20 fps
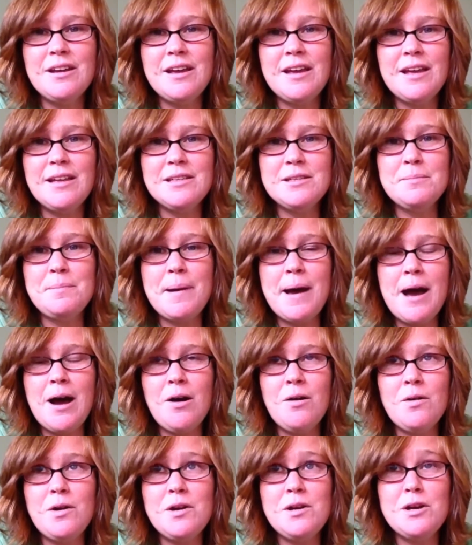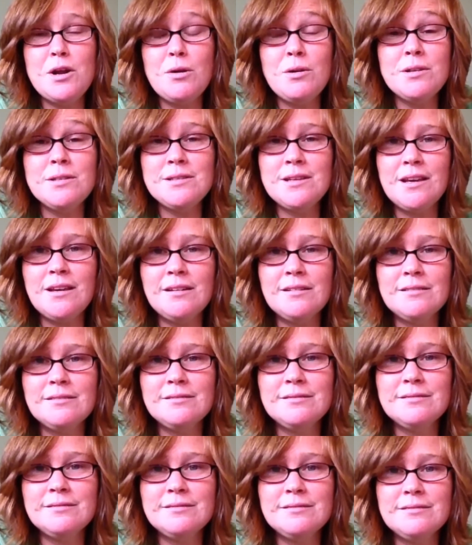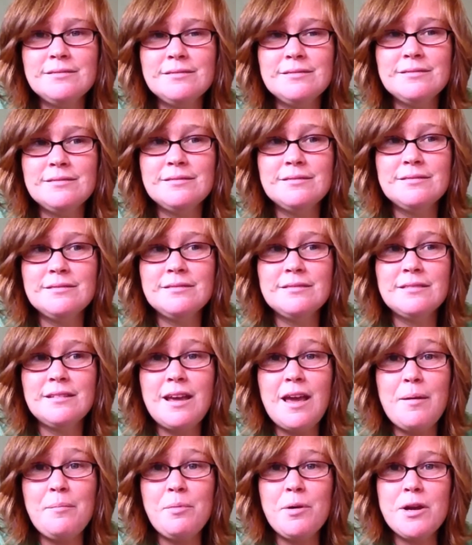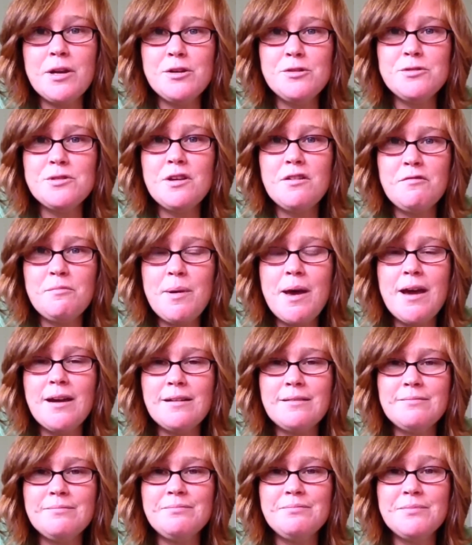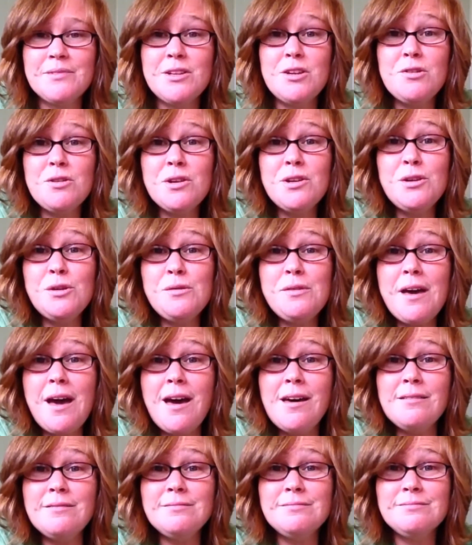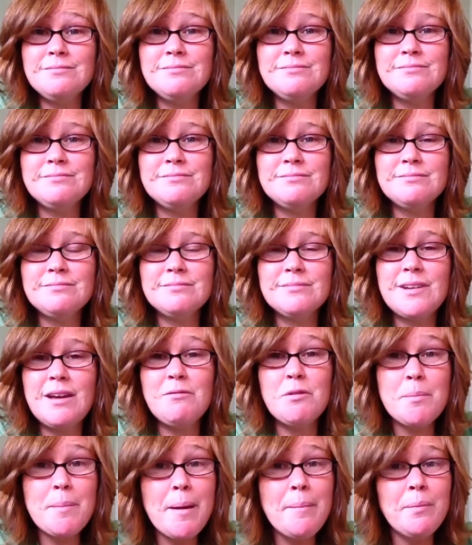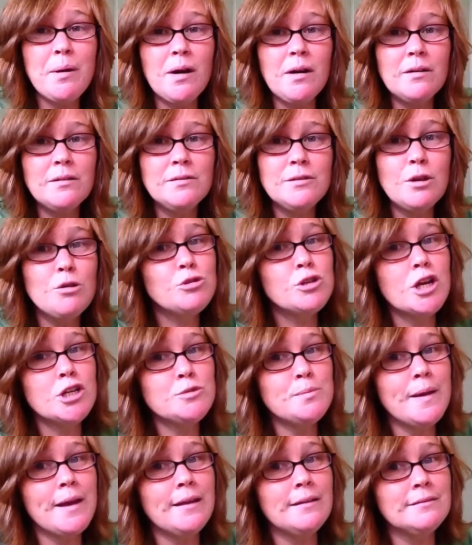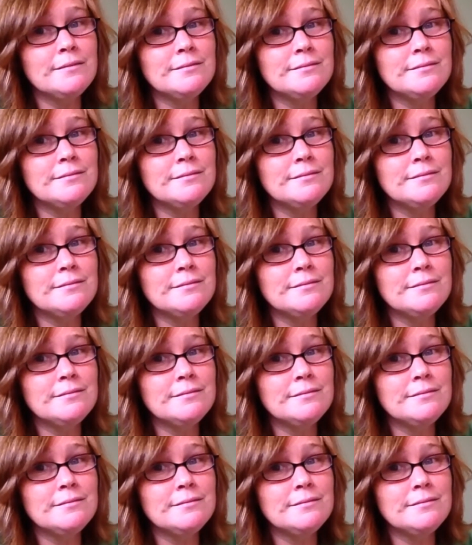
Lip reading: It's about noticing and bringing yourself back. And you can do that. And remember, no judgment.